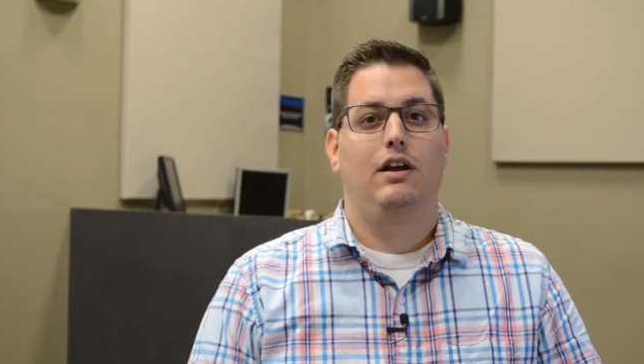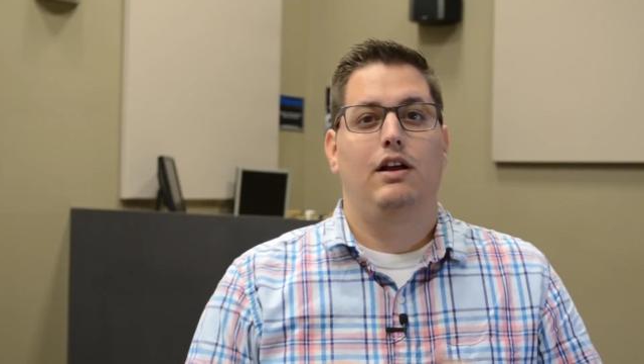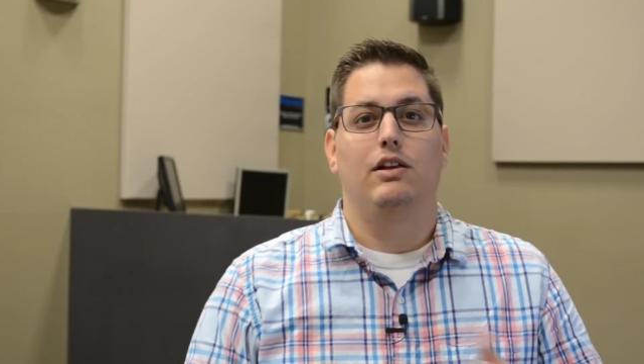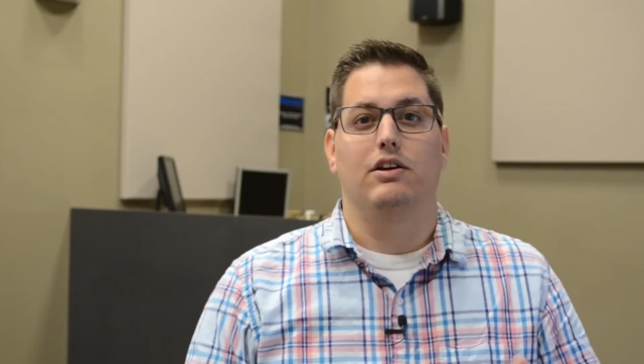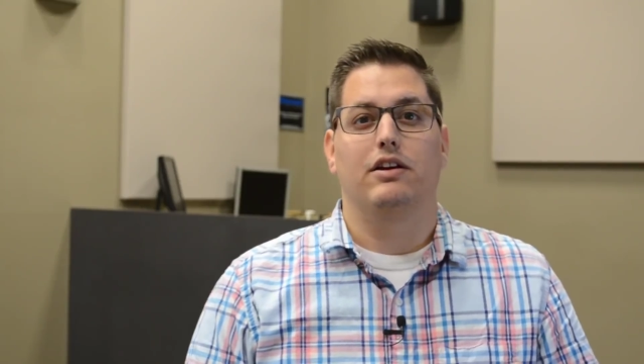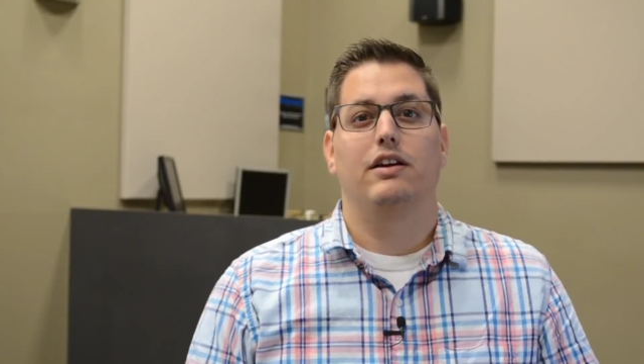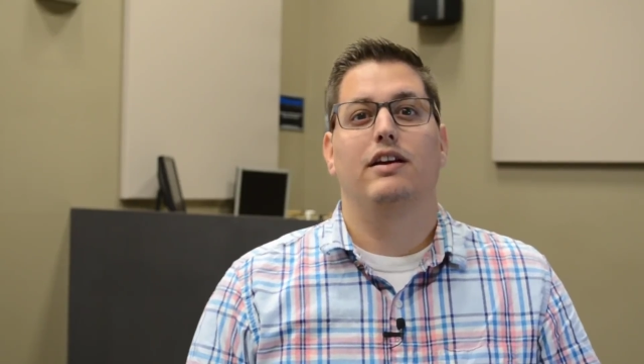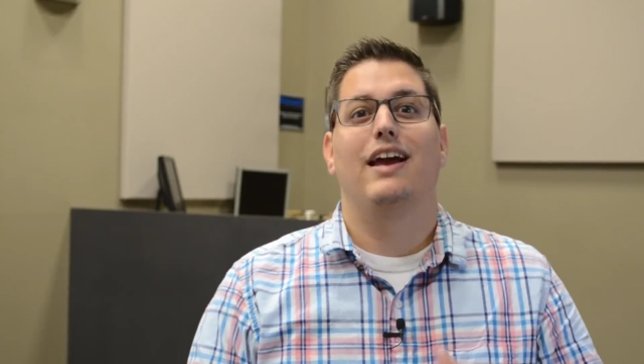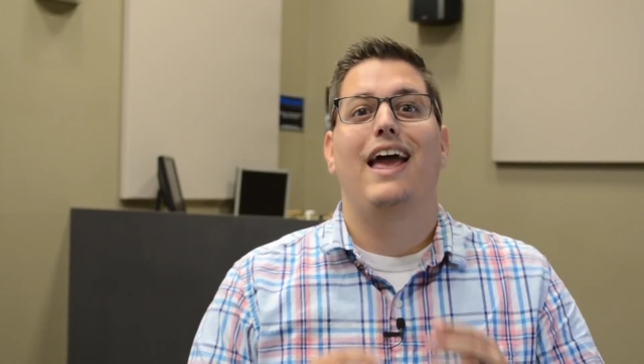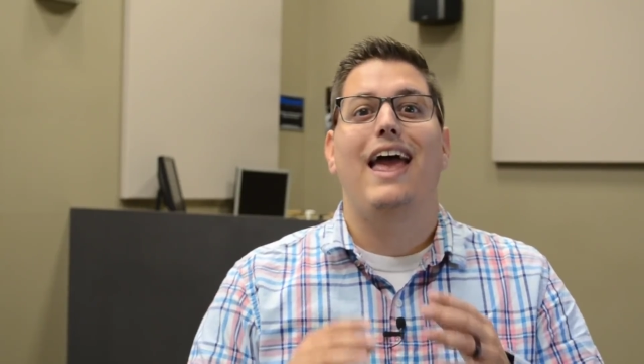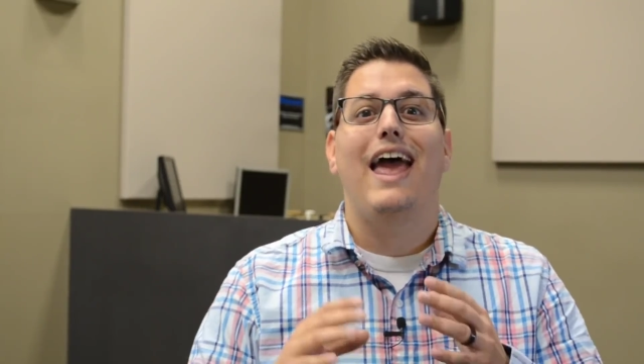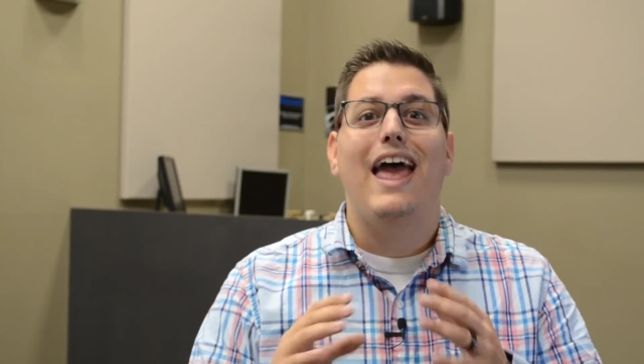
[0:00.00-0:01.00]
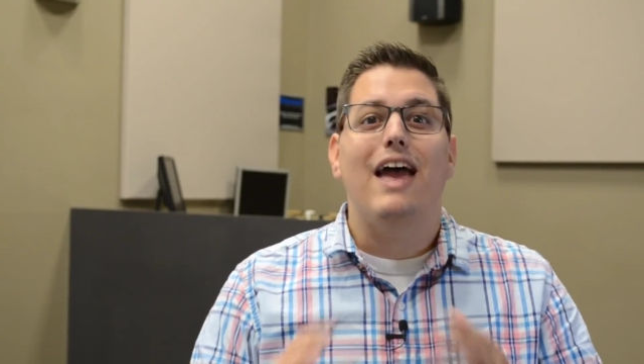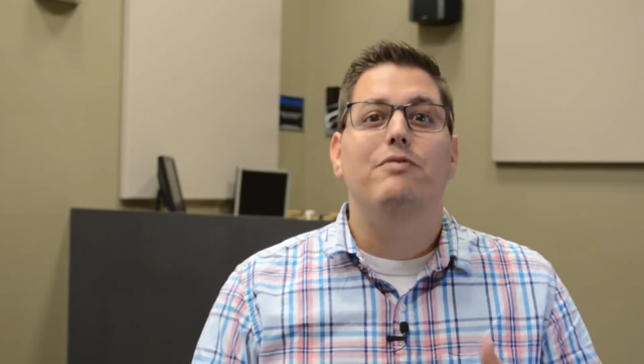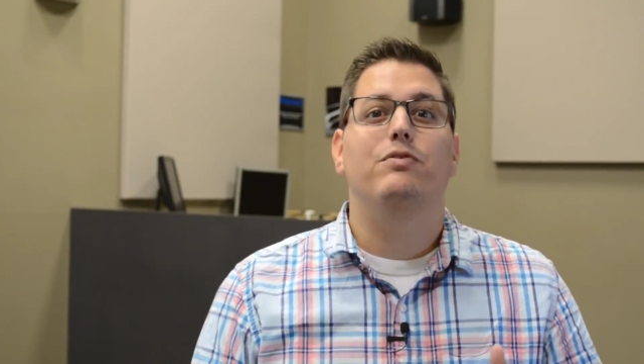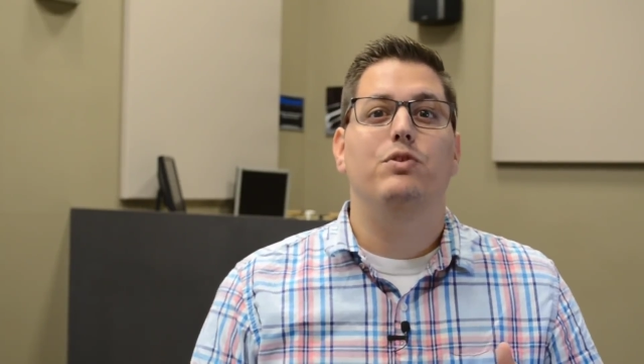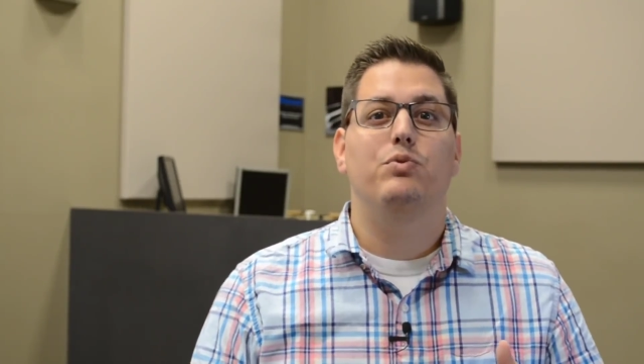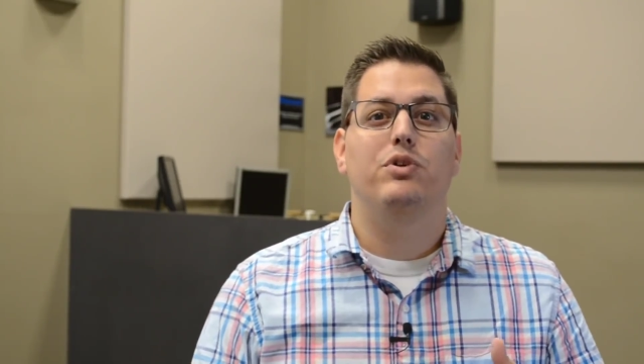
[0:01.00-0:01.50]
Look,
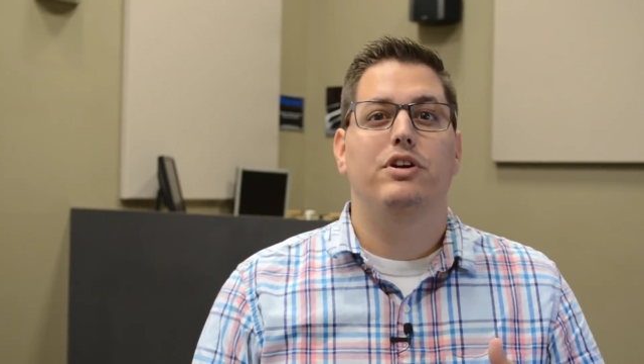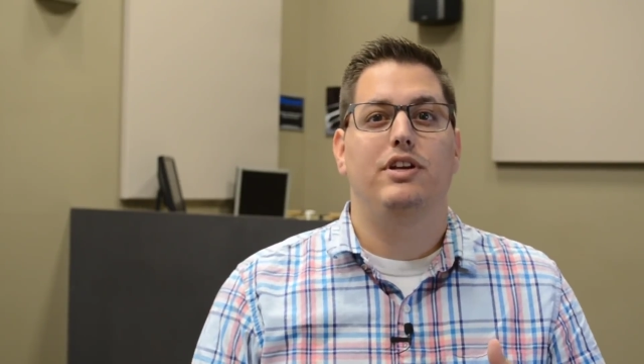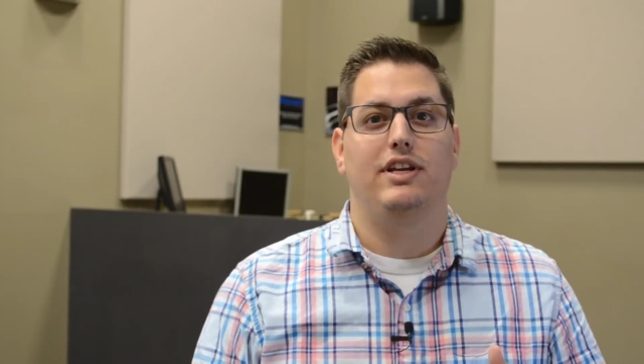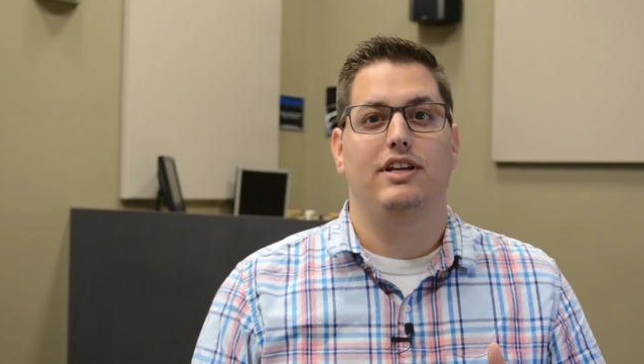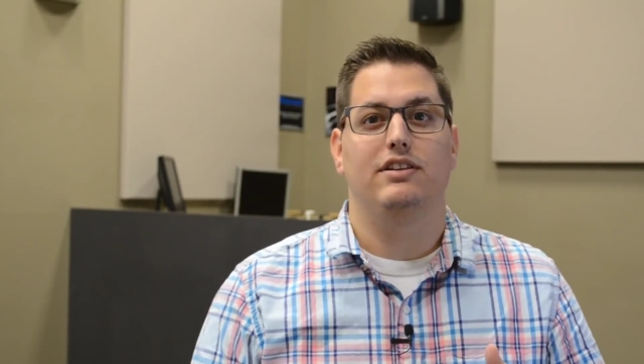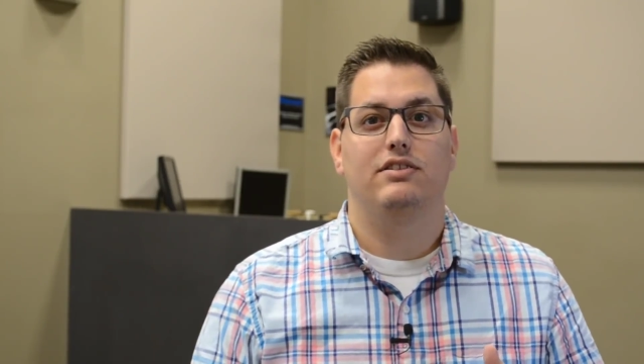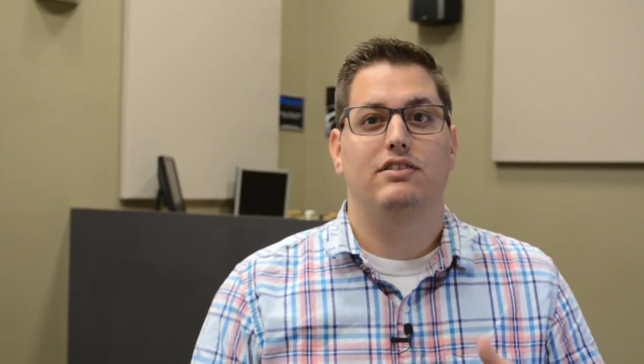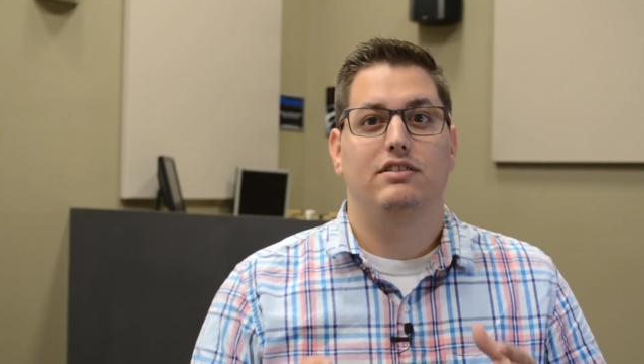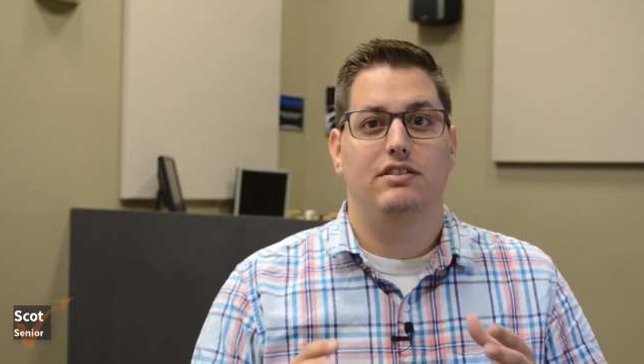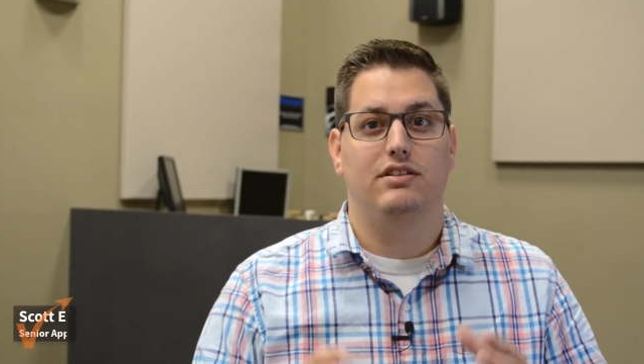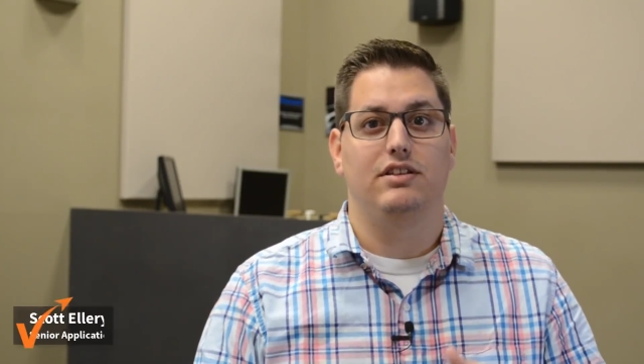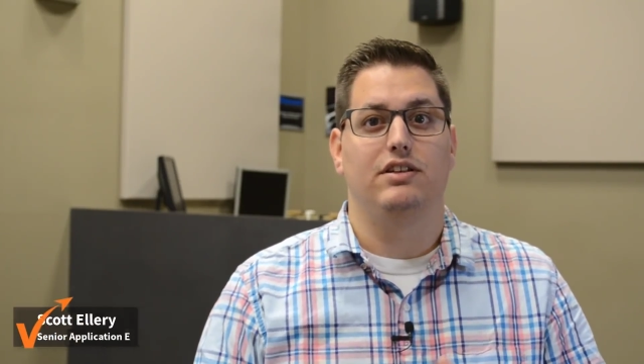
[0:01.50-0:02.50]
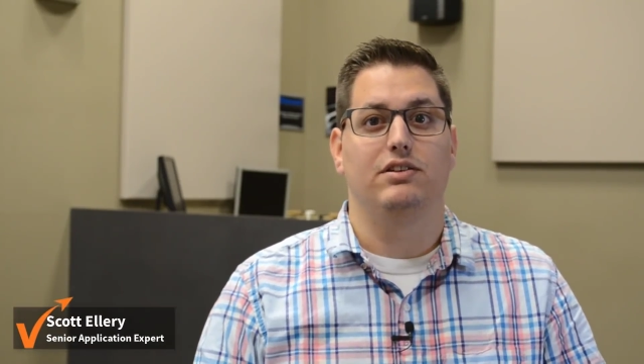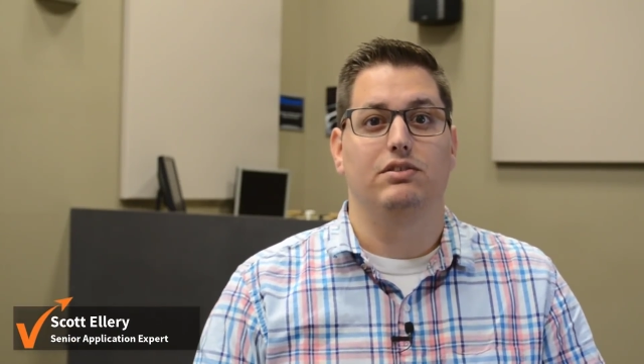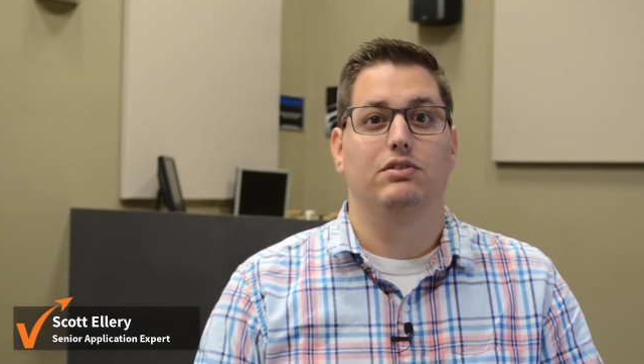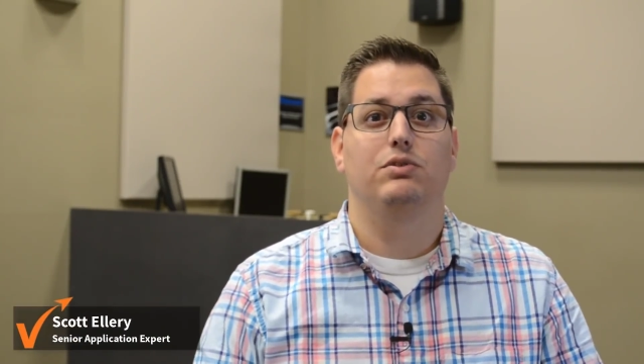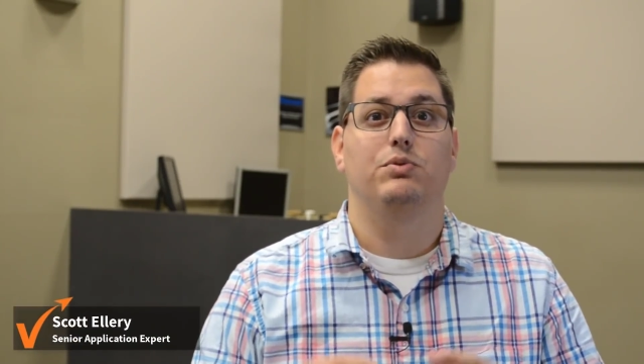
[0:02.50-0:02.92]
everyone needs to deal